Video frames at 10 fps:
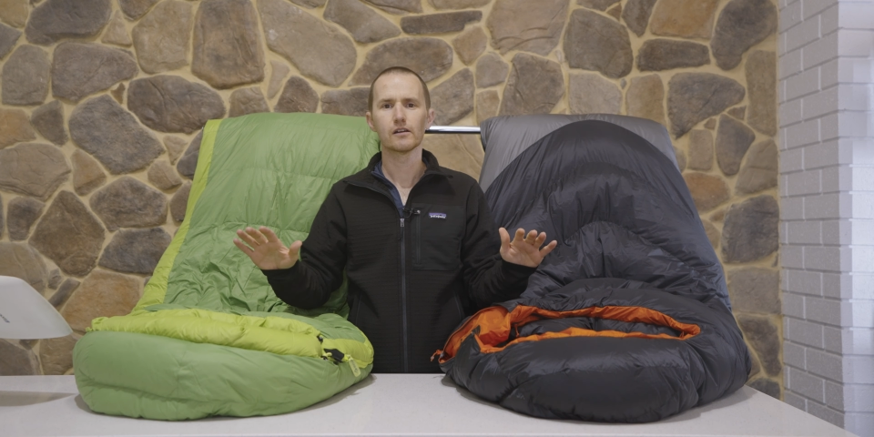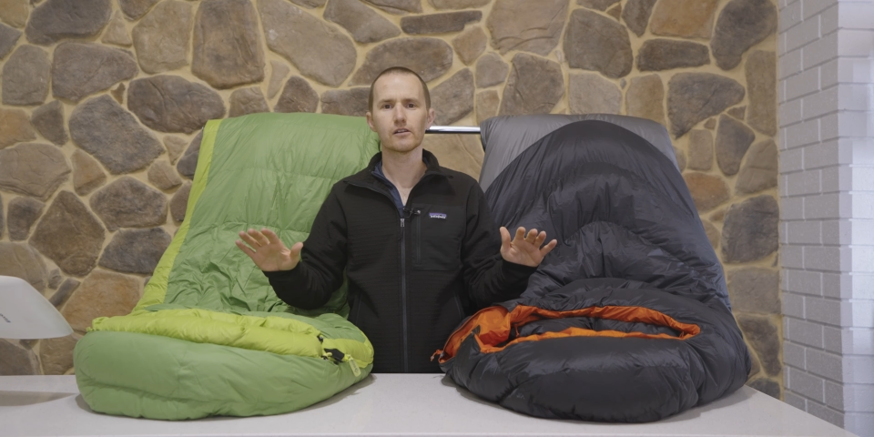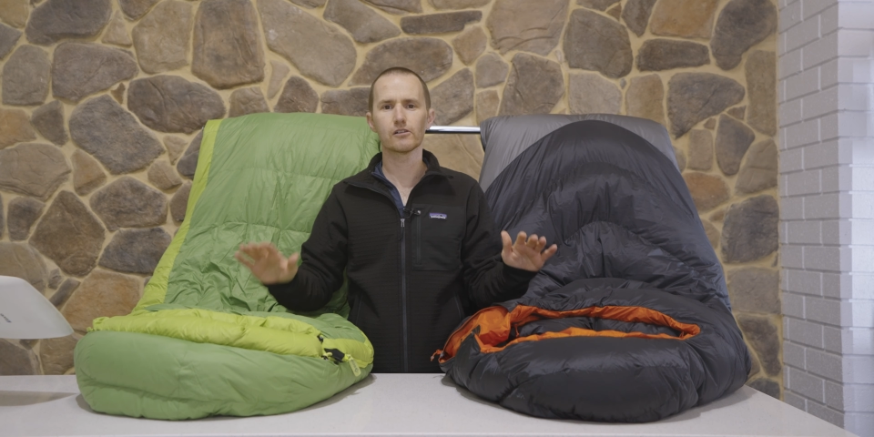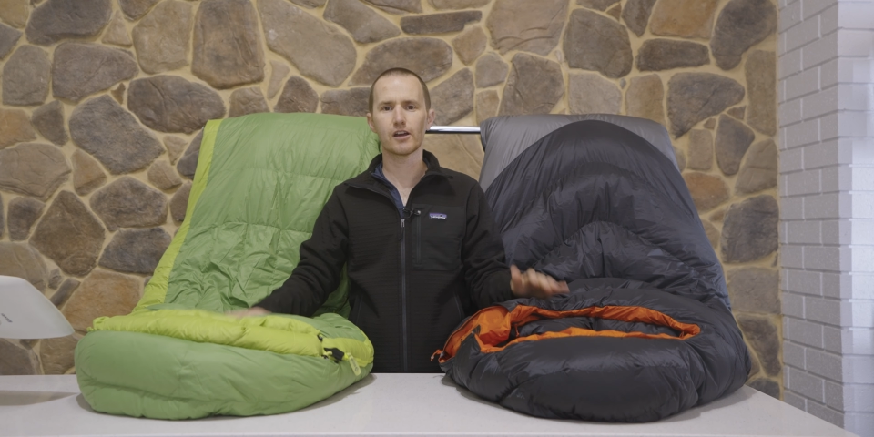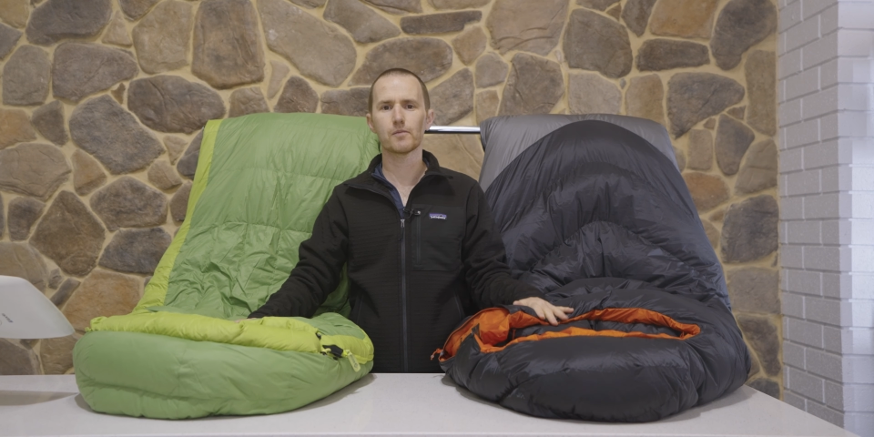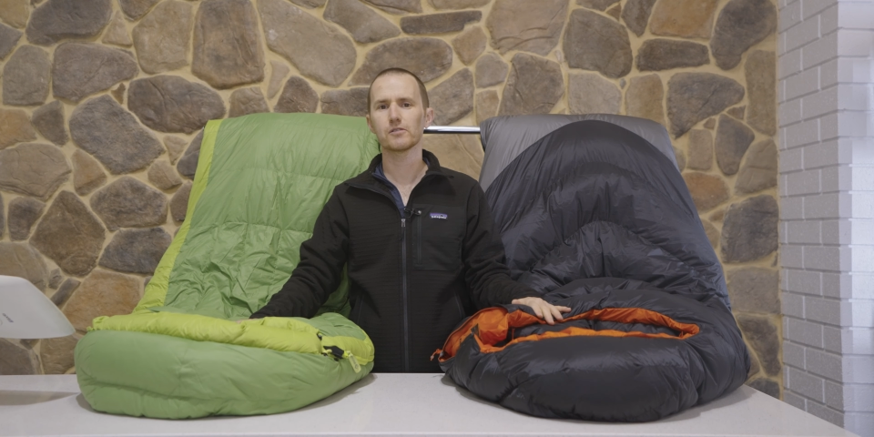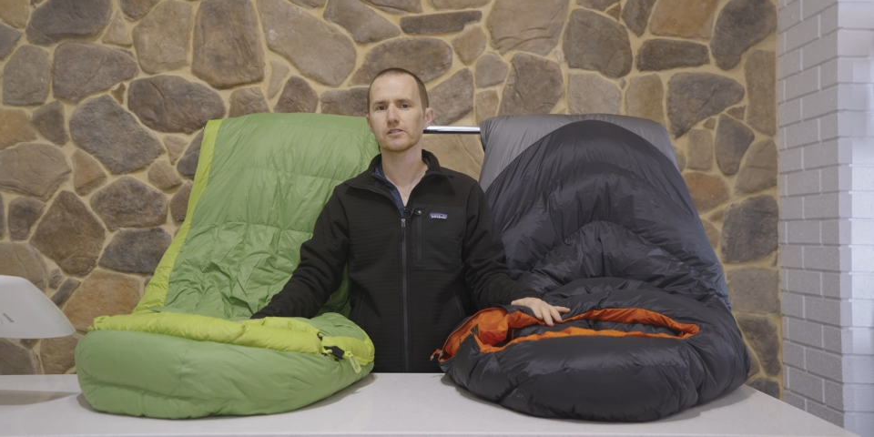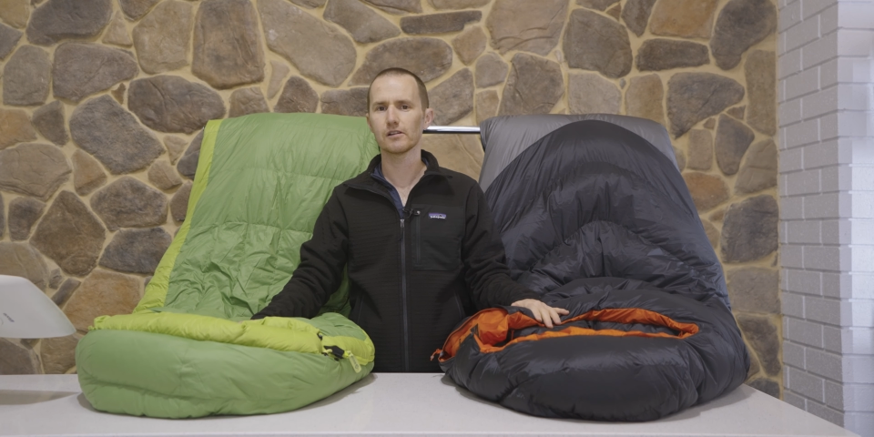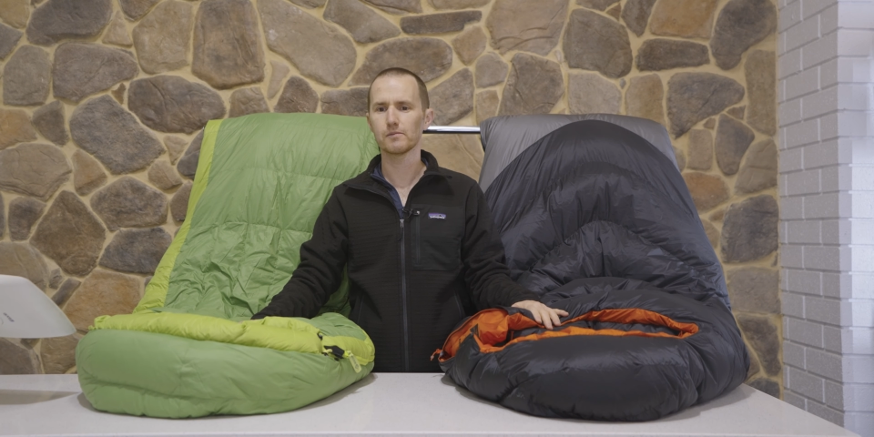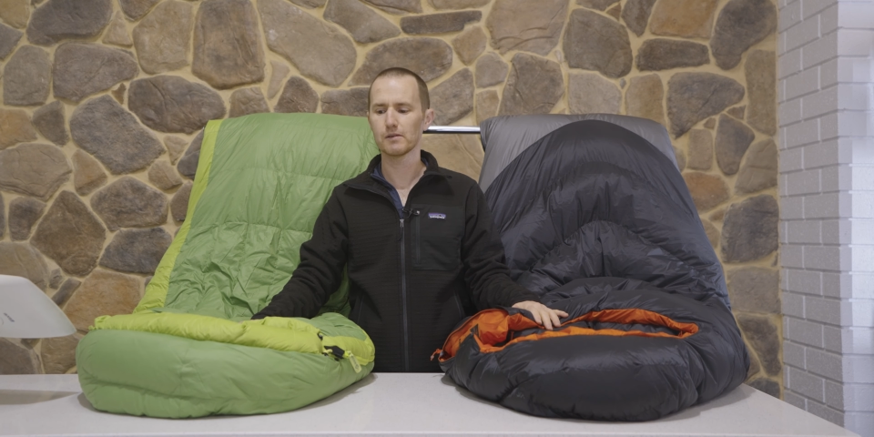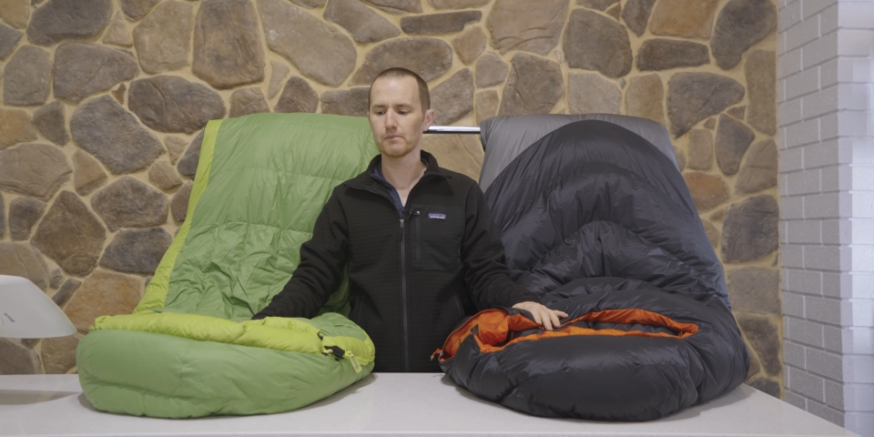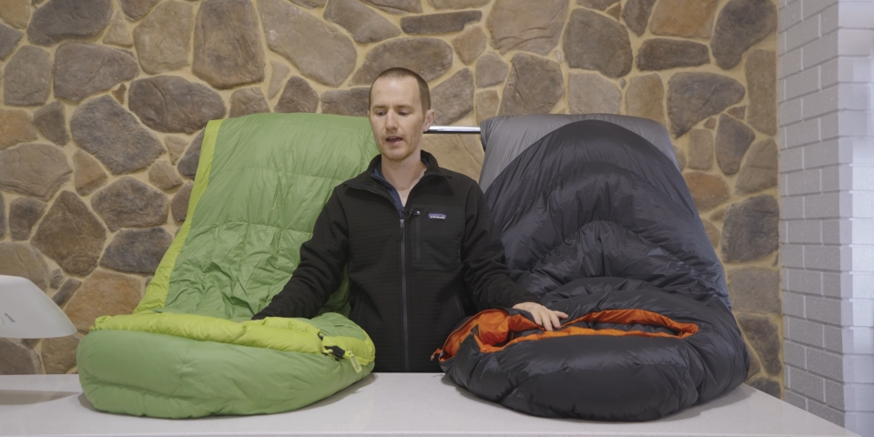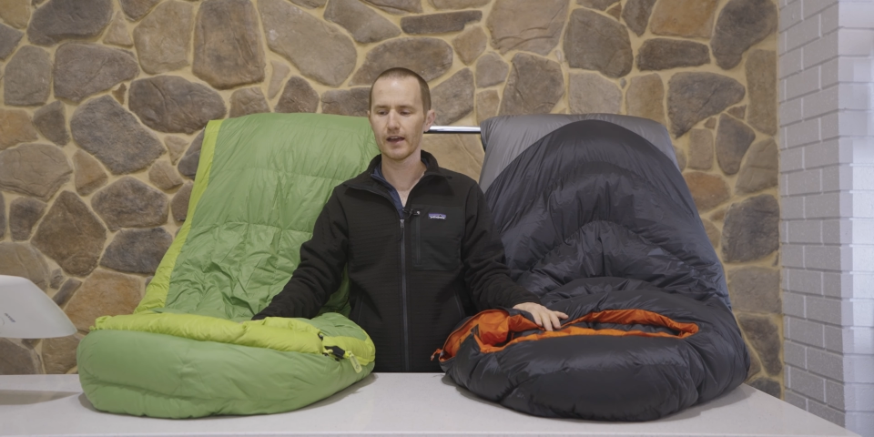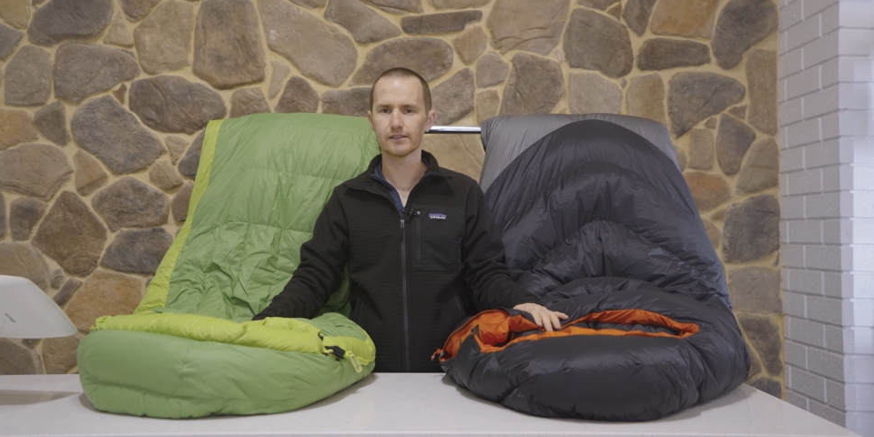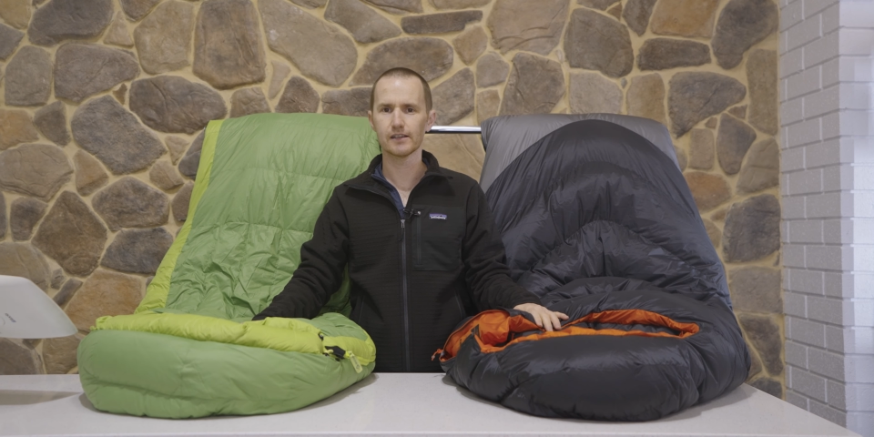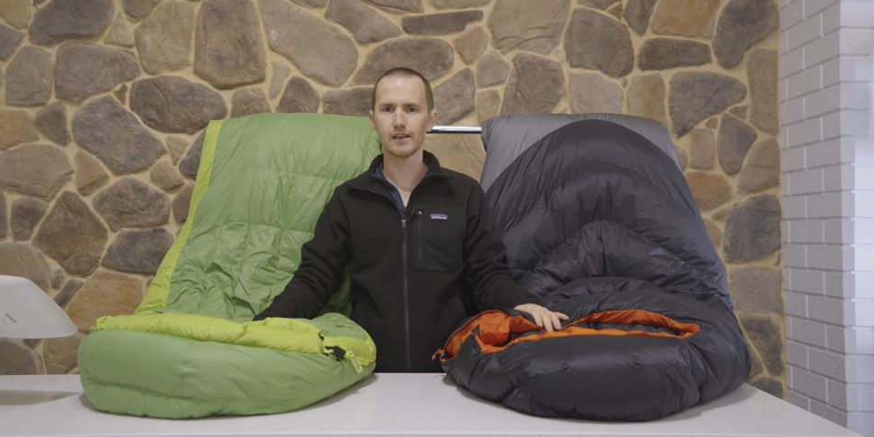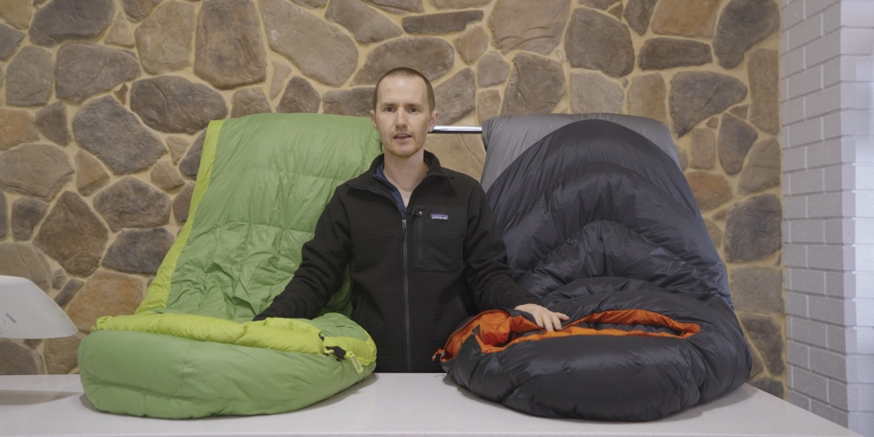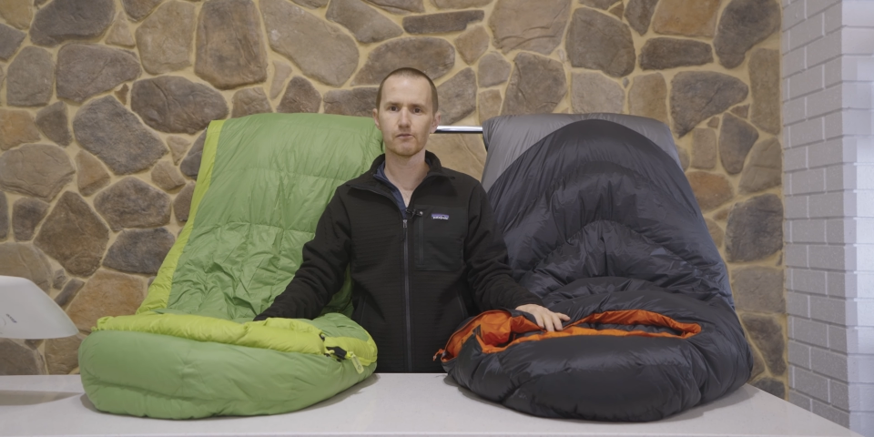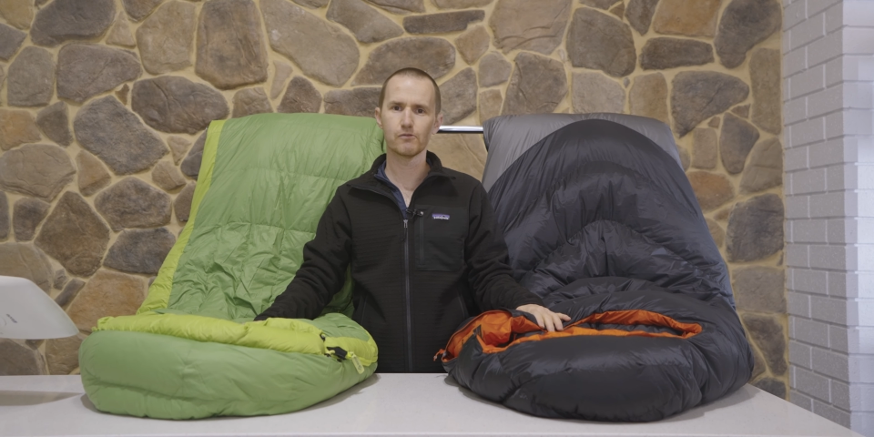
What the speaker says: Got a couple of sleeping bags here.